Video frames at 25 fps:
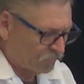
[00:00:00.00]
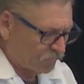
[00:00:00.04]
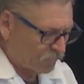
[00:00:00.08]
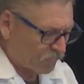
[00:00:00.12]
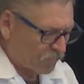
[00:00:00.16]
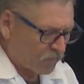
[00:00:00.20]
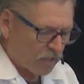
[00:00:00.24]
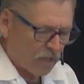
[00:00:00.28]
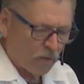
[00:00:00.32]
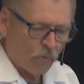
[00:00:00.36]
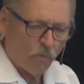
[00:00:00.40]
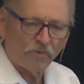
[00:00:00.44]

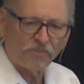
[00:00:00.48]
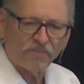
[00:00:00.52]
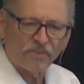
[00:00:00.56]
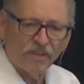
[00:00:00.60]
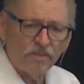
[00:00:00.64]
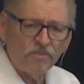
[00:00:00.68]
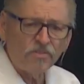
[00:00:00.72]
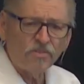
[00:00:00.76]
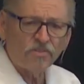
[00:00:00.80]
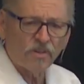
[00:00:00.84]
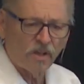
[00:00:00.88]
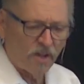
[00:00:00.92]
And what
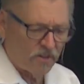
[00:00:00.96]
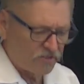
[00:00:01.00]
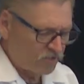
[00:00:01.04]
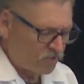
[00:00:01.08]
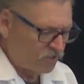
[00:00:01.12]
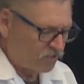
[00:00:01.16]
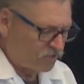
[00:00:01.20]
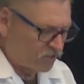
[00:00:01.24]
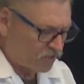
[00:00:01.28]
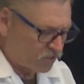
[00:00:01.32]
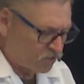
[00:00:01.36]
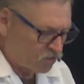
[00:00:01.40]
this does
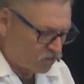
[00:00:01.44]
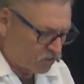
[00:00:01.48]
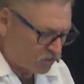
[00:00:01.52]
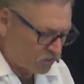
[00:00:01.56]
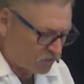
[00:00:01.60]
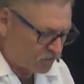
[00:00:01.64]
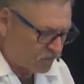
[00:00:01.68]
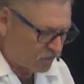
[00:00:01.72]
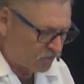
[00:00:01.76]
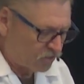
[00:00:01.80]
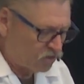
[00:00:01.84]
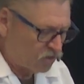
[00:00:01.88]
is
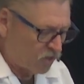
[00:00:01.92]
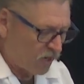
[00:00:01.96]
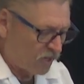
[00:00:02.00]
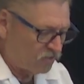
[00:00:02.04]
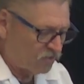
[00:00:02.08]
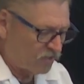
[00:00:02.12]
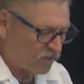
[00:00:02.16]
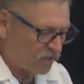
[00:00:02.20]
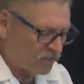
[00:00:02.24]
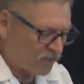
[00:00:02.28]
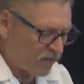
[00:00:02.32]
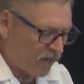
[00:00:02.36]
suggests
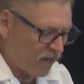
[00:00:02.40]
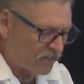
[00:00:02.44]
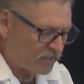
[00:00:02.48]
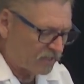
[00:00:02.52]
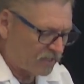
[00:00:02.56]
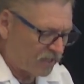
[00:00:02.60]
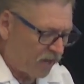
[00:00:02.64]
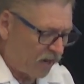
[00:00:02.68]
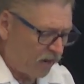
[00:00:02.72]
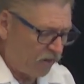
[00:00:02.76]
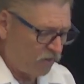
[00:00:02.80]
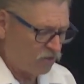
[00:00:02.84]
that God
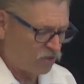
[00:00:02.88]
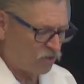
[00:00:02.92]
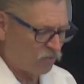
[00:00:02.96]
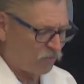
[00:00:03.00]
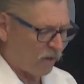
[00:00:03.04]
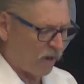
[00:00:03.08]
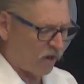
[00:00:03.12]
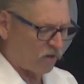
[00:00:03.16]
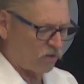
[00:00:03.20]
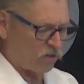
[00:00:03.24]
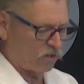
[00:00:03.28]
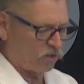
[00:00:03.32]
cares
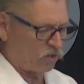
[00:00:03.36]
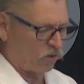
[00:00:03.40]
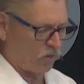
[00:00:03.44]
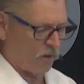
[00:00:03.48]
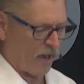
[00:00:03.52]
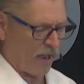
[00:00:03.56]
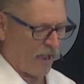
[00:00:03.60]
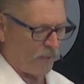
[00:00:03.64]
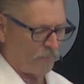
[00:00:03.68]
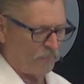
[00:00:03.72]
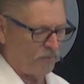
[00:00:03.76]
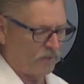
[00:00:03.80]
about your
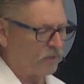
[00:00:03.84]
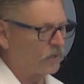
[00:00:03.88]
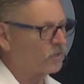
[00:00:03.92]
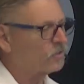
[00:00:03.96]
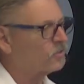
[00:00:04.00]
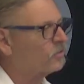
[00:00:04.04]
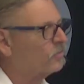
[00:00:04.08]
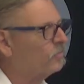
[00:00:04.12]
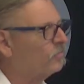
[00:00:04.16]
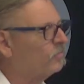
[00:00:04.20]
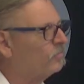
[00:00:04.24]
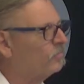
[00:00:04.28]

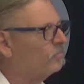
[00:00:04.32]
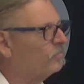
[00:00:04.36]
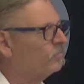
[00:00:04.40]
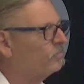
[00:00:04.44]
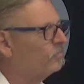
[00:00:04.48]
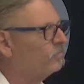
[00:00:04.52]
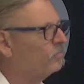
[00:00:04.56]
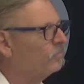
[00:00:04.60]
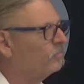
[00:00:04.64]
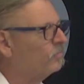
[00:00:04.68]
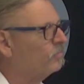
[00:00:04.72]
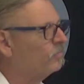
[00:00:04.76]
happiness
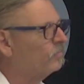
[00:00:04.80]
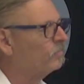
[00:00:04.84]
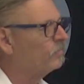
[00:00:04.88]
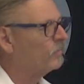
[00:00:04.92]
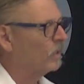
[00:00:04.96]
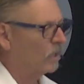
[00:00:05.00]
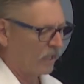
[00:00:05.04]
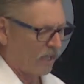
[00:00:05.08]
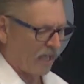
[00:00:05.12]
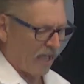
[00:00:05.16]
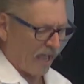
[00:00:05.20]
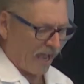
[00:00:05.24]

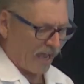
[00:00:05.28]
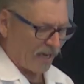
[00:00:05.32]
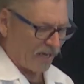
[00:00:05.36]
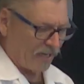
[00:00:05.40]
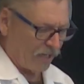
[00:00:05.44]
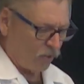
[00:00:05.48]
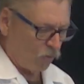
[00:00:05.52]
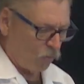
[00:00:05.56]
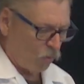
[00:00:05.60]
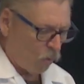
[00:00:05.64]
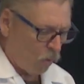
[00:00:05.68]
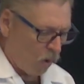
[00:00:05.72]
and
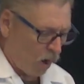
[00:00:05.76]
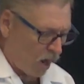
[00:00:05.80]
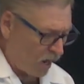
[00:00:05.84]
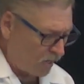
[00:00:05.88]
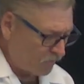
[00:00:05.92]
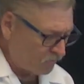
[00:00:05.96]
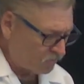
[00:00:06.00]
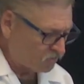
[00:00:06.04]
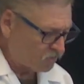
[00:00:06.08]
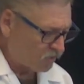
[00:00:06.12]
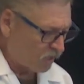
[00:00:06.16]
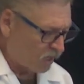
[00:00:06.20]
He
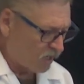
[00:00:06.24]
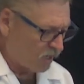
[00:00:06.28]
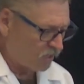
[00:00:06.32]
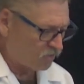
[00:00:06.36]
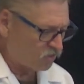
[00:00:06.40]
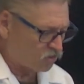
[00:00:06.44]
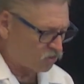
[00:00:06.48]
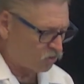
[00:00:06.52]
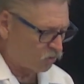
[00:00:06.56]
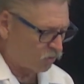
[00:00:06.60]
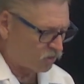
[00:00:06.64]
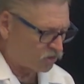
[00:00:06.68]
wants
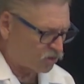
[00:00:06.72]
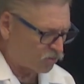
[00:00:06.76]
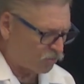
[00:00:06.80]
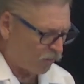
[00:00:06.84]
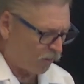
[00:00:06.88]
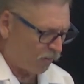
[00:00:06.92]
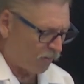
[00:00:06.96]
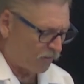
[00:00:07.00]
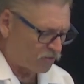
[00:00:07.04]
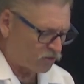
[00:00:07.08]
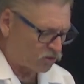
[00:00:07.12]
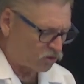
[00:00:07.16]
us to
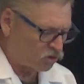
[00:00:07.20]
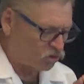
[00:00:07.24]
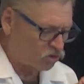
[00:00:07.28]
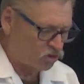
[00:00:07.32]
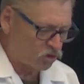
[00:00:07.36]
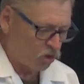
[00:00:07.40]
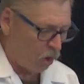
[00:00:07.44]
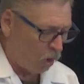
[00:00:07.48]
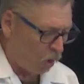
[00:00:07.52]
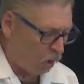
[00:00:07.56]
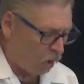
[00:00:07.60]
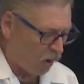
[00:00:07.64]
experience
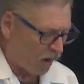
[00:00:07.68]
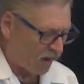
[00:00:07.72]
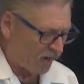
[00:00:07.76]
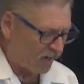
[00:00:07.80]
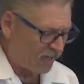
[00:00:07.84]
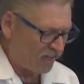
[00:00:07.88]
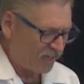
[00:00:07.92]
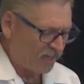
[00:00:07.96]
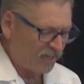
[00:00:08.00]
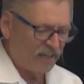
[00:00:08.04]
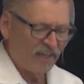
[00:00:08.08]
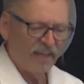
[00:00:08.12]
joy
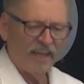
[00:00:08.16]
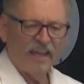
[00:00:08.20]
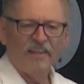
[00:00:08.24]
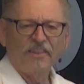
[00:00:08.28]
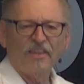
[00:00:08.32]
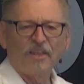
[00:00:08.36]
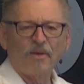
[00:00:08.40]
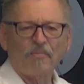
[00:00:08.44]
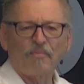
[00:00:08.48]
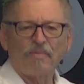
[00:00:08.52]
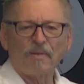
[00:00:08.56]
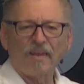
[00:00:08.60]
in
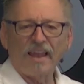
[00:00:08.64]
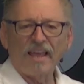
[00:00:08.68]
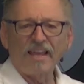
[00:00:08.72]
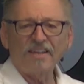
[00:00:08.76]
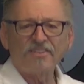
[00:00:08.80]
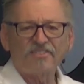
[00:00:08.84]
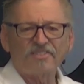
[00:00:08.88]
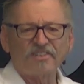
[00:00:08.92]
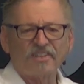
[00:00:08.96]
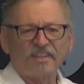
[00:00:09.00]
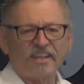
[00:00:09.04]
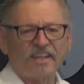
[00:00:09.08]
the
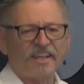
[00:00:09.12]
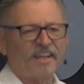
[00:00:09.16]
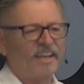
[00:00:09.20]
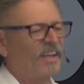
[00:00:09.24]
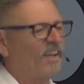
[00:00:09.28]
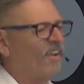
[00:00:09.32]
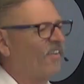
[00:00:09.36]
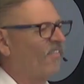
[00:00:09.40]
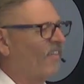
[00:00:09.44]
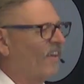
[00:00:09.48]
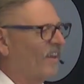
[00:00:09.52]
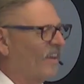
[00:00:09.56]
blessing
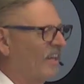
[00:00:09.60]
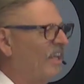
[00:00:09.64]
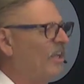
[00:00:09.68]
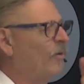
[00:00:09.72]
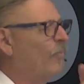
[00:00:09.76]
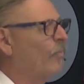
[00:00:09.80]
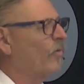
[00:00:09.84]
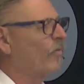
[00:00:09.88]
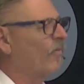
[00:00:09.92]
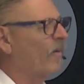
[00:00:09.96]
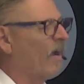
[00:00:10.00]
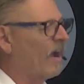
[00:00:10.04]
that He
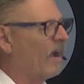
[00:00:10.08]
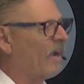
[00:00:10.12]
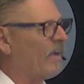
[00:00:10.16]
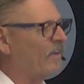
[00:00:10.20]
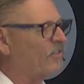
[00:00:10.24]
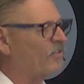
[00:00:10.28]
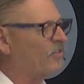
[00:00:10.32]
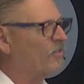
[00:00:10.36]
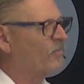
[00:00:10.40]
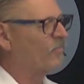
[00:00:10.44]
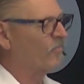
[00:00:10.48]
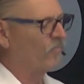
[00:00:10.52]

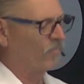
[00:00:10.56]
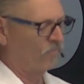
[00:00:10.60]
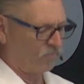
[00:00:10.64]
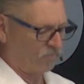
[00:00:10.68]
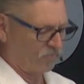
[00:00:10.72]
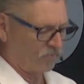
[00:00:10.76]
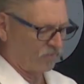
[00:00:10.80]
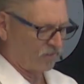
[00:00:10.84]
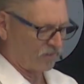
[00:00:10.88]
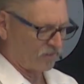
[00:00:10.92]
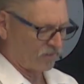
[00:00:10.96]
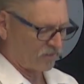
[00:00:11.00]
provides. Amen.
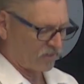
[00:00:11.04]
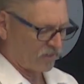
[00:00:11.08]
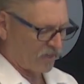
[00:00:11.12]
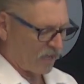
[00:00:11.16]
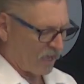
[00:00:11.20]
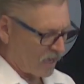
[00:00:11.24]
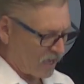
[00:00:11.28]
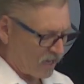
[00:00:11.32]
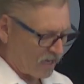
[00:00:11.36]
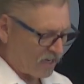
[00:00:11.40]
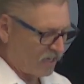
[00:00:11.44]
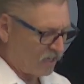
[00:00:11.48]

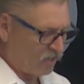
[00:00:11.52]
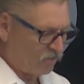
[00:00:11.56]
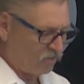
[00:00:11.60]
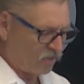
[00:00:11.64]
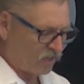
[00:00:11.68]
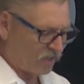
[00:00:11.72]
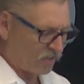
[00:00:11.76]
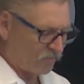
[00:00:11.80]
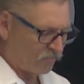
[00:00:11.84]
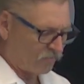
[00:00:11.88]
Hallelujah.